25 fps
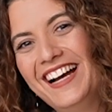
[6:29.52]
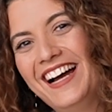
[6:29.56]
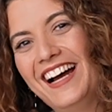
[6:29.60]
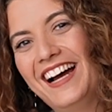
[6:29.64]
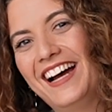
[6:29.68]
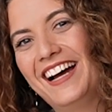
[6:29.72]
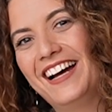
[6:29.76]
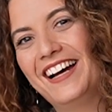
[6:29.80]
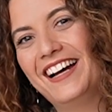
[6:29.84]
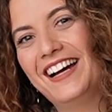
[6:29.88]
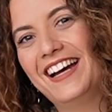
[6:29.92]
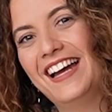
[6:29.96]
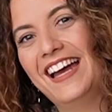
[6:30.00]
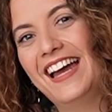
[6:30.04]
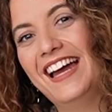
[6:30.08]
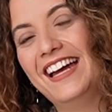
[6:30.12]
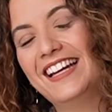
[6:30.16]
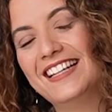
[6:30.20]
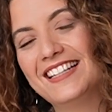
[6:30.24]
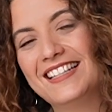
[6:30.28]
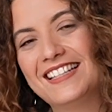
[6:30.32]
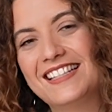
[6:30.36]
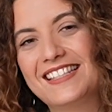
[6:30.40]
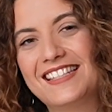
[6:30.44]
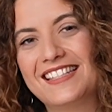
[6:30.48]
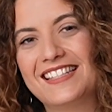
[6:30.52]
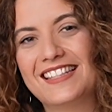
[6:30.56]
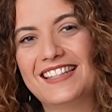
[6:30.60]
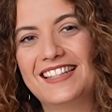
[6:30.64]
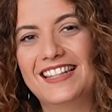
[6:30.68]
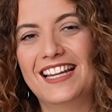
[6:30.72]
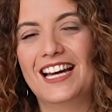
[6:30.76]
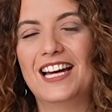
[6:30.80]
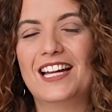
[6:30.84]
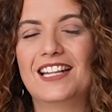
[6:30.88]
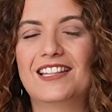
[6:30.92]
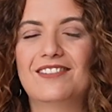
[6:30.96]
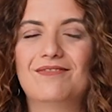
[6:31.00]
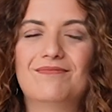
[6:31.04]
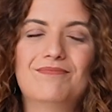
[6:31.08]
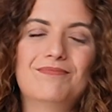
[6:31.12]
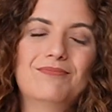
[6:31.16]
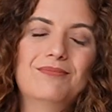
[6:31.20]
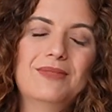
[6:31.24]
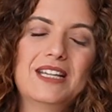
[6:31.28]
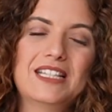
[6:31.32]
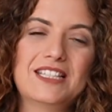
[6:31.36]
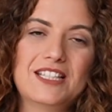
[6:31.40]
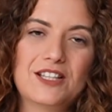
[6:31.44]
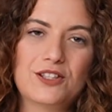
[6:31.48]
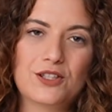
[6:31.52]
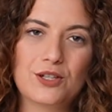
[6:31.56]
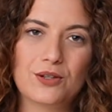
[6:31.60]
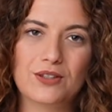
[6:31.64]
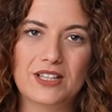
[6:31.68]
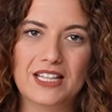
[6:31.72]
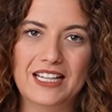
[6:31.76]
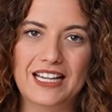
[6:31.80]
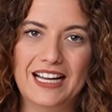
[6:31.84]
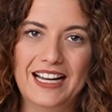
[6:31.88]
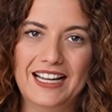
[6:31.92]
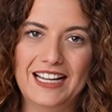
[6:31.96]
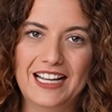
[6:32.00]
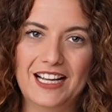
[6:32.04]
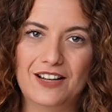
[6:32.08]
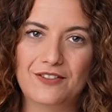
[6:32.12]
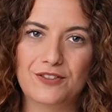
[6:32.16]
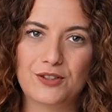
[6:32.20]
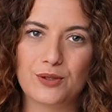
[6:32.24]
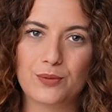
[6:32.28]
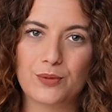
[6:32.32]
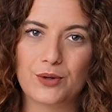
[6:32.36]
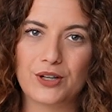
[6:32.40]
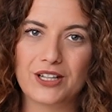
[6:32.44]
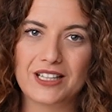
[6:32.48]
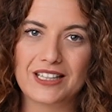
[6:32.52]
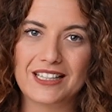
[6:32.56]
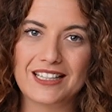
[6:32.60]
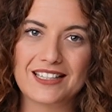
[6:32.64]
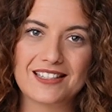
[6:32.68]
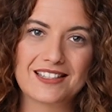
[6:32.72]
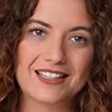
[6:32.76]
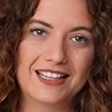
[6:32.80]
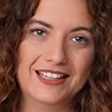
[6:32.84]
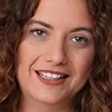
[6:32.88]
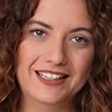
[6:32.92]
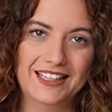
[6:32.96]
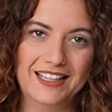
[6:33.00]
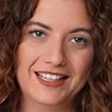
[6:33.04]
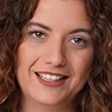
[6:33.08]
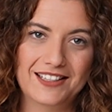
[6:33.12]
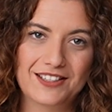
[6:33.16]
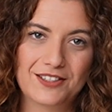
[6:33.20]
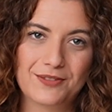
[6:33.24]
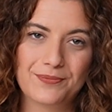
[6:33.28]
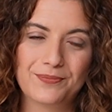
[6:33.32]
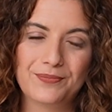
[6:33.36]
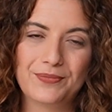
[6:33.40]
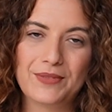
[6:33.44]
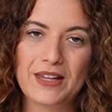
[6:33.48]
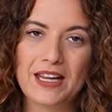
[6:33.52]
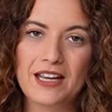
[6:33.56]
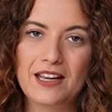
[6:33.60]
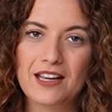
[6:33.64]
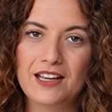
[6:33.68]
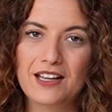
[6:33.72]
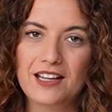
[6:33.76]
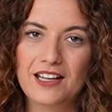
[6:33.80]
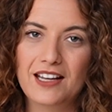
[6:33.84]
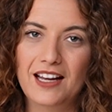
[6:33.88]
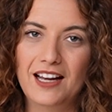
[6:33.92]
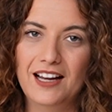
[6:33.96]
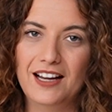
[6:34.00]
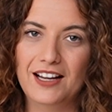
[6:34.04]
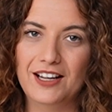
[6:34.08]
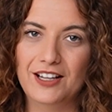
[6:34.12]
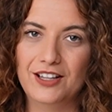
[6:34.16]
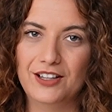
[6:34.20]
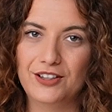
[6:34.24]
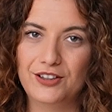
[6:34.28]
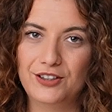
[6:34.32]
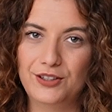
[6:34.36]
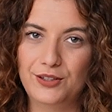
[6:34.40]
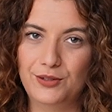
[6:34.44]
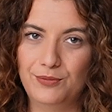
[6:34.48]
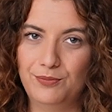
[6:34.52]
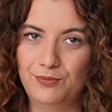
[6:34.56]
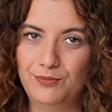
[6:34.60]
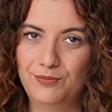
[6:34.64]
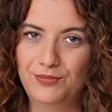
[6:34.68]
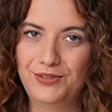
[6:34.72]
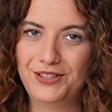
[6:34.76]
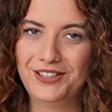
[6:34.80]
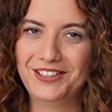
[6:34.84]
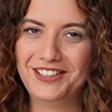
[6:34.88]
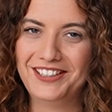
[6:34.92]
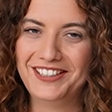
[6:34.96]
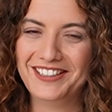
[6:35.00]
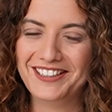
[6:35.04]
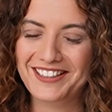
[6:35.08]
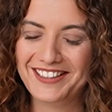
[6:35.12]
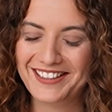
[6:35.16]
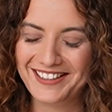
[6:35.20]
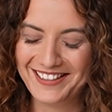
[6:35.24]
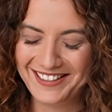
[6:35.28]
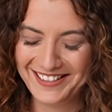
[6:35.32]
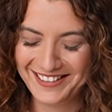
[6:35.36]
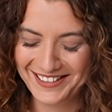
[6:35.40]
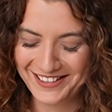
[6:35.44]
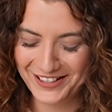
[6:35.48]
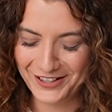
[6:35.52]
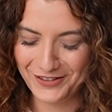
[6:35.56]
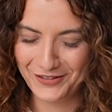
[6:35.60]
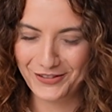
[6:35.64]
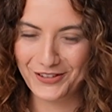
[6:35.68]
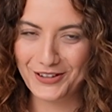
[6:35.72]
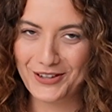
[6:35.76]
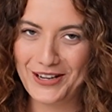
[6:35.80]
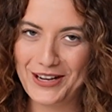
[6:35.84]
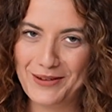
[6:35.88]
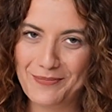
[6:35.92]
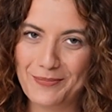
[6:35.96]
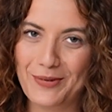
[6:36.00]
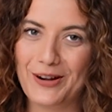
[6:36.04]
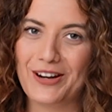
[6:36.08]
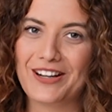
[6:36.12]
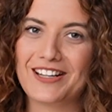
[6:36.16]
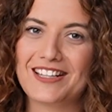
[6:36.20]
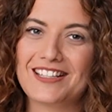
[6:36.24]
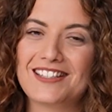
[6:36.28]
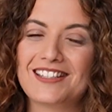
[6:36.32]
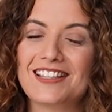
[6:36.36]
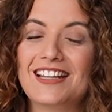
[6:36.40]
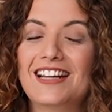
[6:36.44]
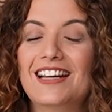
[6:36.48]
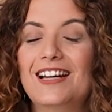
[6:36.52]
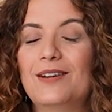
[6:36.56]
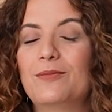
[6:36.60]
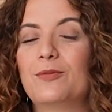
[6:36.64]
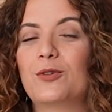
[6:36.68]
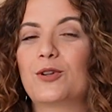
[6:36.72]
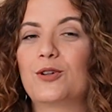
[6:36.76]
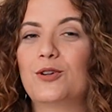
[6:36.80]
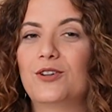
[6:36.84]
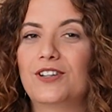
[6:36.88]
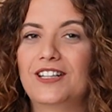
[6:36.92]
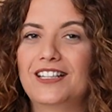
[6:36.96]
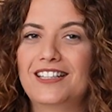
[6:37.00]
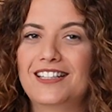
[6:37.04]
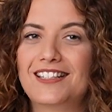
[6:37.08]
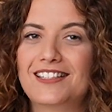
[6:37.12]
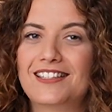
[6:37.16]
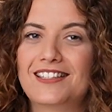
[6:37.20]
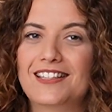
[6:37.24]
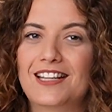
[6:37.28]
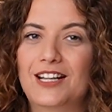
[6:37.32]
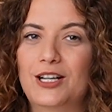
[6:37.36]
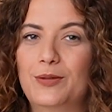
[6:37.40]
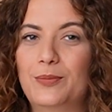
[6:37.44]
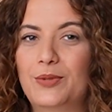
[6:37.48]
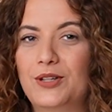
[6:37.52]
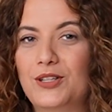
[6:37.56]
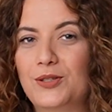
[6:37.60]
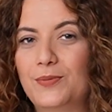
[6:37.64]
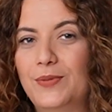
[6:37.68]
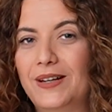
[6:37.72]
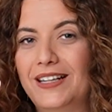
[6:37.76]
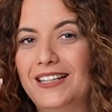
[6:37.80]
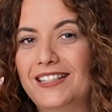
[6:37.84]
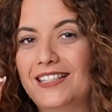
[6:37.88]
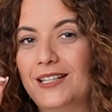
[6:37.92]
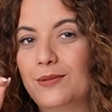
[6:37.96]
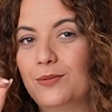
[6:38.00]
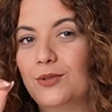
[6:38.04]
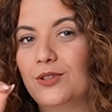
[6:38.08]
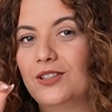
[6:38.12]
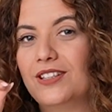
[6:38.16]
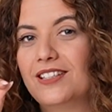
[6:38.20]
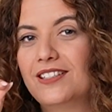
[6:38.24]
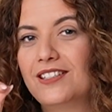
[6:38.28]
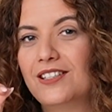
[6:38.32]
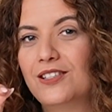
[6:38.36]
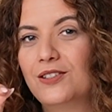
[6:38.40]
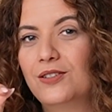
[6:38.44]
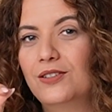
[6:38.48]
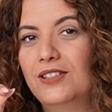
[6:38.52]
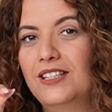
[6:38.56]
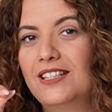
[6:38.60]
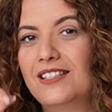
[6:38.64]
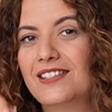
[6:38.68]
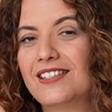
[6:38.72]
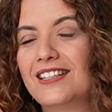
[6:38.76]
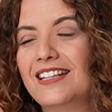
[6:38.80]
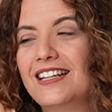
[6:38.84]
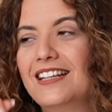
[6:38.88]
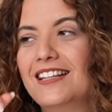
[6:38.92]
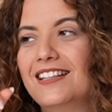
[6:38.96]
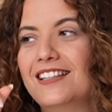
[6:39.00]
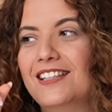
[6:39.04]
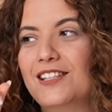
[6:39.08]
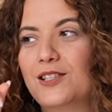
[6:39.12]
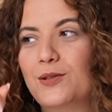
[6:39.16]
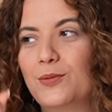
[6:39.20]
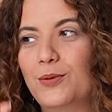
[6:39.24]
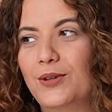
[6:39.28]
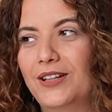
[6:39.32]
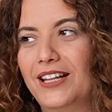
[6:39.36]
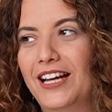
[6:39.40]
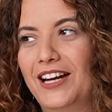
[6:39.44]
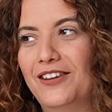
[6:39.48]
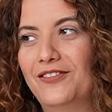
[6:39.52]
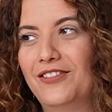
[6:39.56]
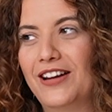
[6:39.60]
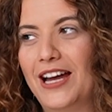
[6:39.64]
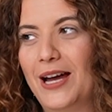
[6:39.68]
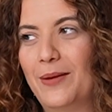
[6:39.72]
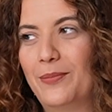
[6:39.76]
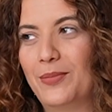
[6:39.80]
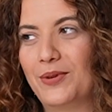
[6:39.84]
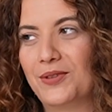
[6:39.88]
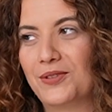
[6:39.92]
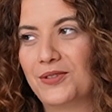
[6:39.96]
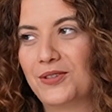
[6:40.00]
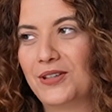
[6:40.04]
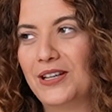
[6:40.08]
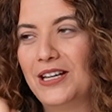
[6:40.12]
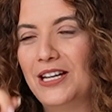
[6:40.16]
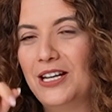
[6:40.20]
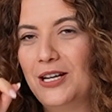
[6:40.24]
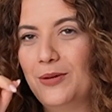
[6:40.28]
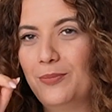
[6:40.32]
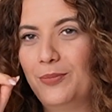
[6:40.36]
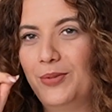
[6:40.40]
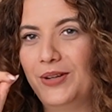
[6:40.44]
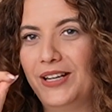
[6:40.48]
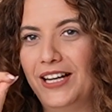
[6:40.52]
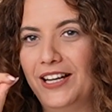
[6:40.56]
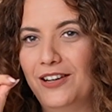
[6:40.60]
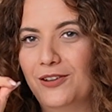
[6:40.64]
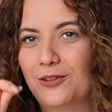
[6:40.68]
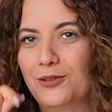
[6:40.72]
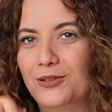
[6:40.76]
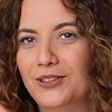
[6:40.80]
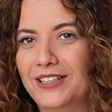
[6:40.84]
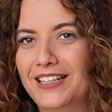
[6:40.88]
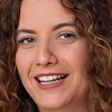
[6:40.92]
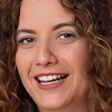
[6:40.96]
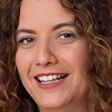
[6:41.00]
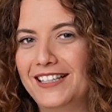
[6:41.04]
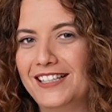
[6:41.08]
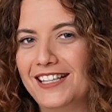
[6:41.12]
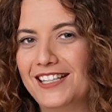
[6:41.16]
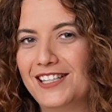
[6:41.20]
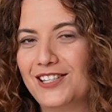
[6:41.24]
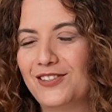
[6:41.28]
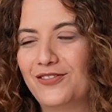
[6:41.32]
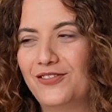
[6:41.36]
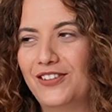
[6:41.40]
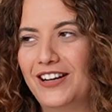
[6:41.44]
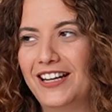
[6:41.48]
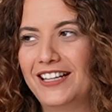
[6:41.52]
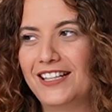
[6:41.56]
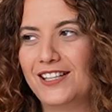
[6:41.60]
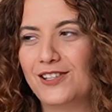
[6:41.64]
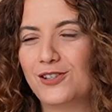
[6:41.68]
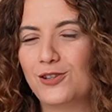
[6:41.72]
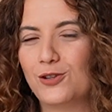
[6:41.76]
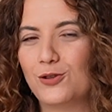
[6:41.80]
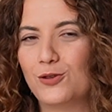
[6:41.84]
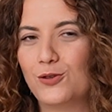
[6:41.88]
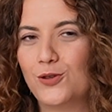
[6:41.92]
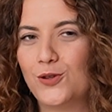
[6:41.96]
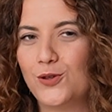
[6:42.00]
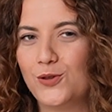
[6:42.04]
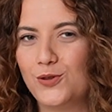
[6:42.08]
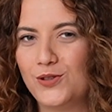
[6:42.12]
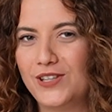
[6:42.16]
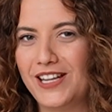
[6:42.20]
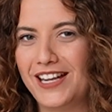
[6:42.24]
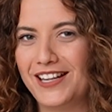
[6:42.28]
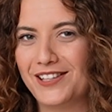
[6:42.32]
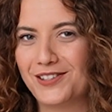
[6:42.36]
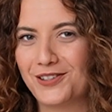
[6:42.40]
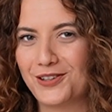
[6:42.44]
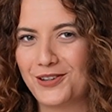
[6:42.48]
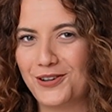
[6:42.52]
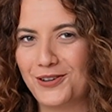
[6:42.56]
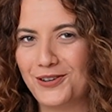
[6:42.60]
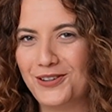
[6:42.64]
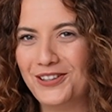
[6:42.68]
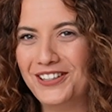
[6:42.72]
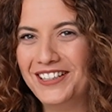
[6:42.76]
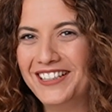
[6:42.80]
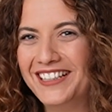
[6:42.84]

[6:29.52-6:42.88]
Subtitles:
And that makes it so that I have to work less at night. The funny part is I'm recording this now because by the time you listen to this, this will have happened. But I only identified it 2 days ago.